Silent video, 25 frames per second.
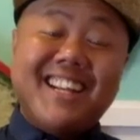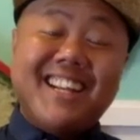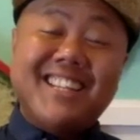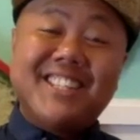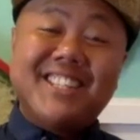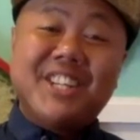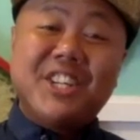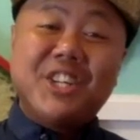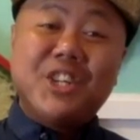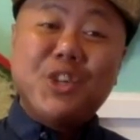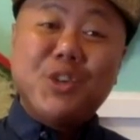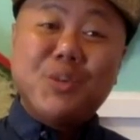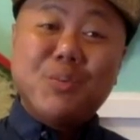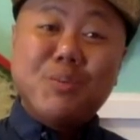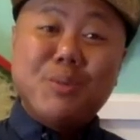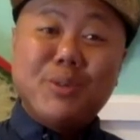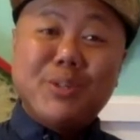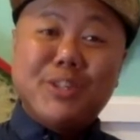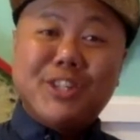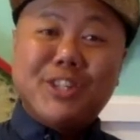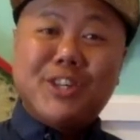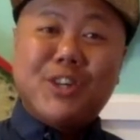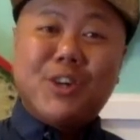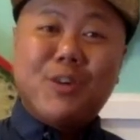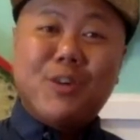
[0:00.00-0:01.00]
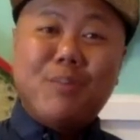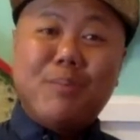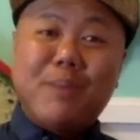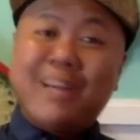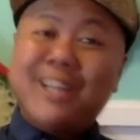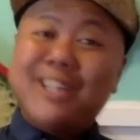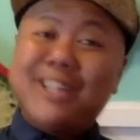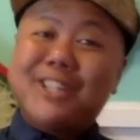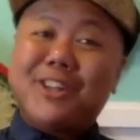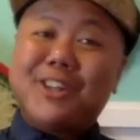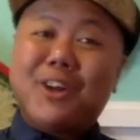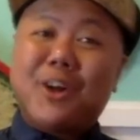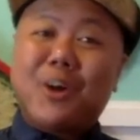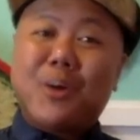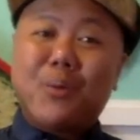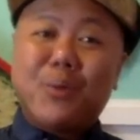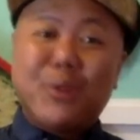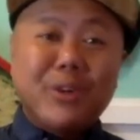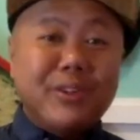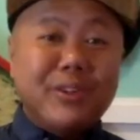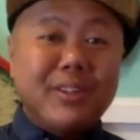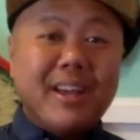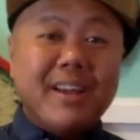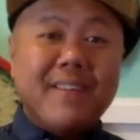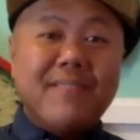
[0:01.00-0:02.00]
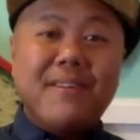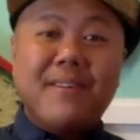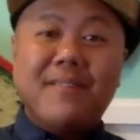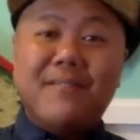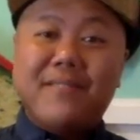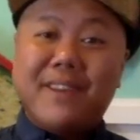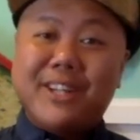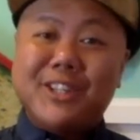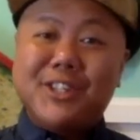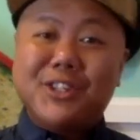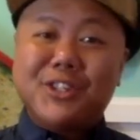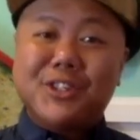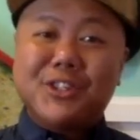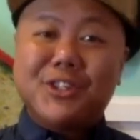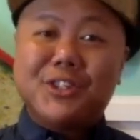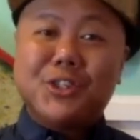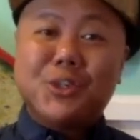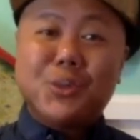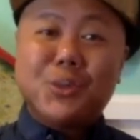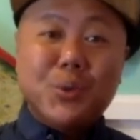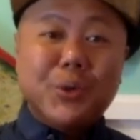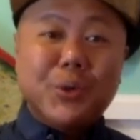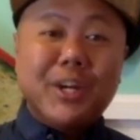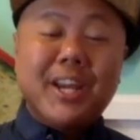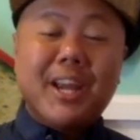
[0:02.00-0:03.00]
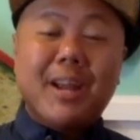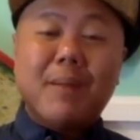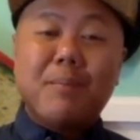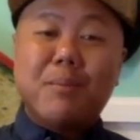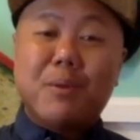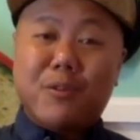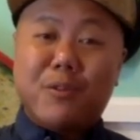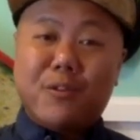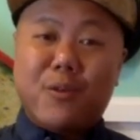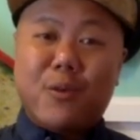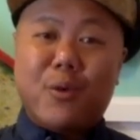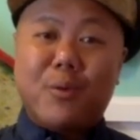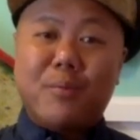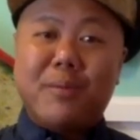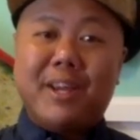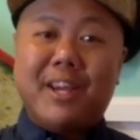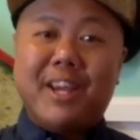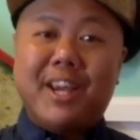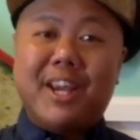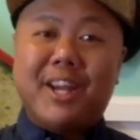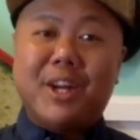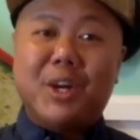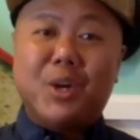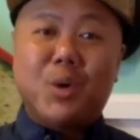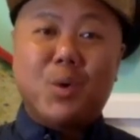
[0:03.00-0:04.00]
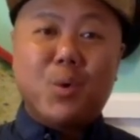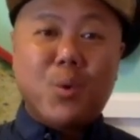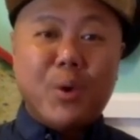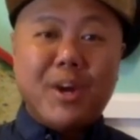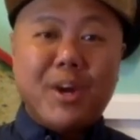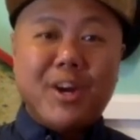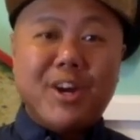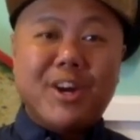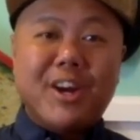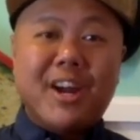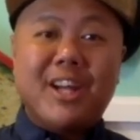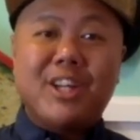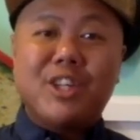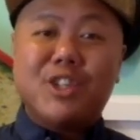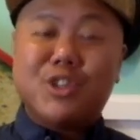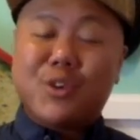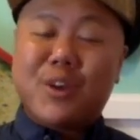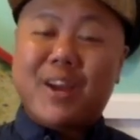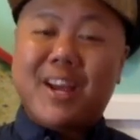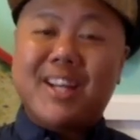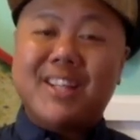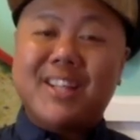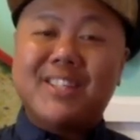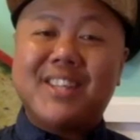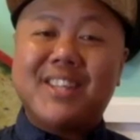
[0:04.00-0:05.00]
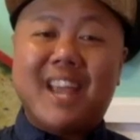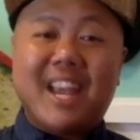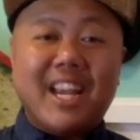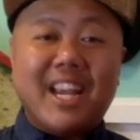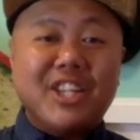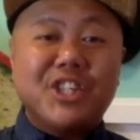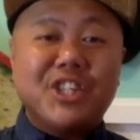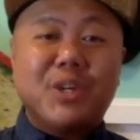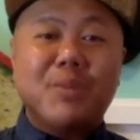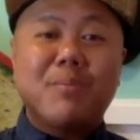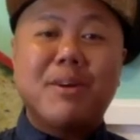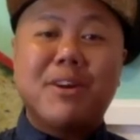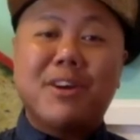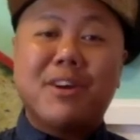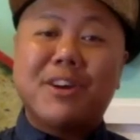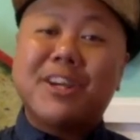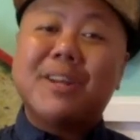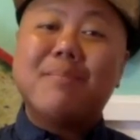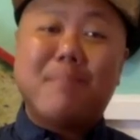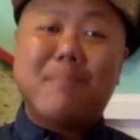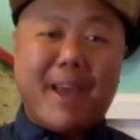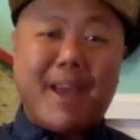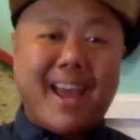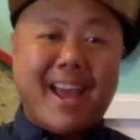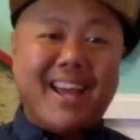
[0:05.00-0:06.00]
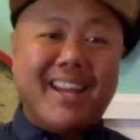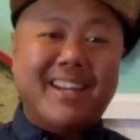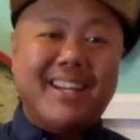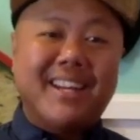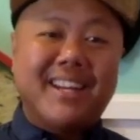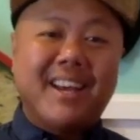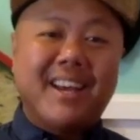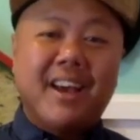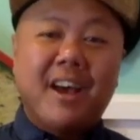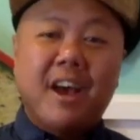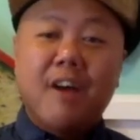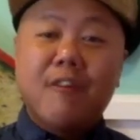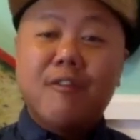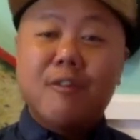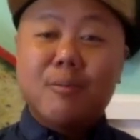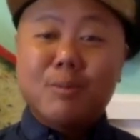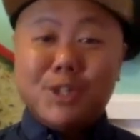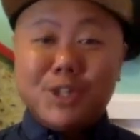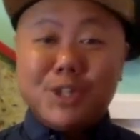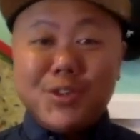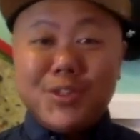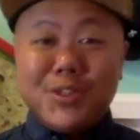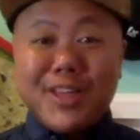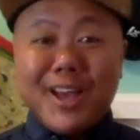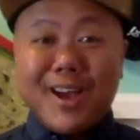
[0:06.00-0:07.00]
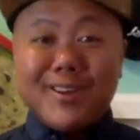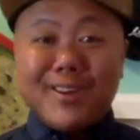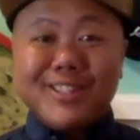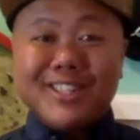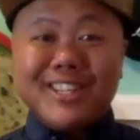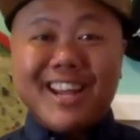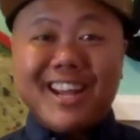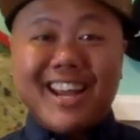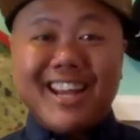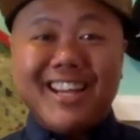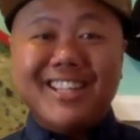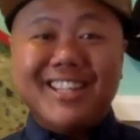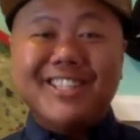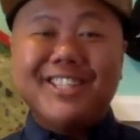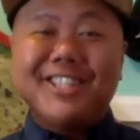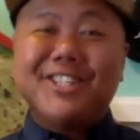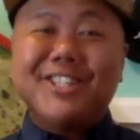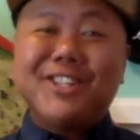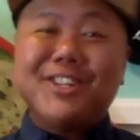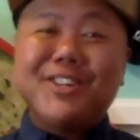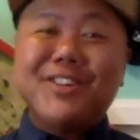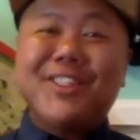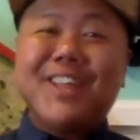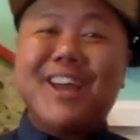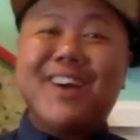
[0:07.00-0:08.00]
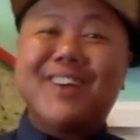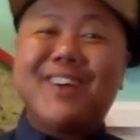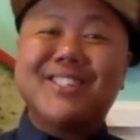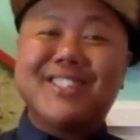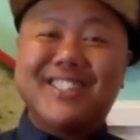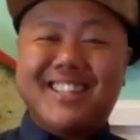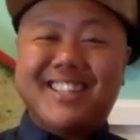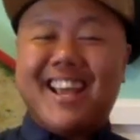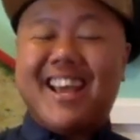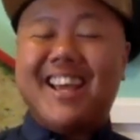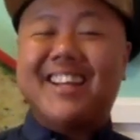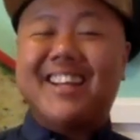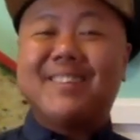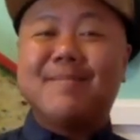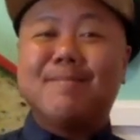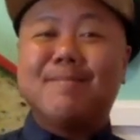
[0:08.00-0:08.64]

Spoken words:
is a new musical based on our real-life adventures touring and performing in a queer and trans Asian American band from 2008 to 2010.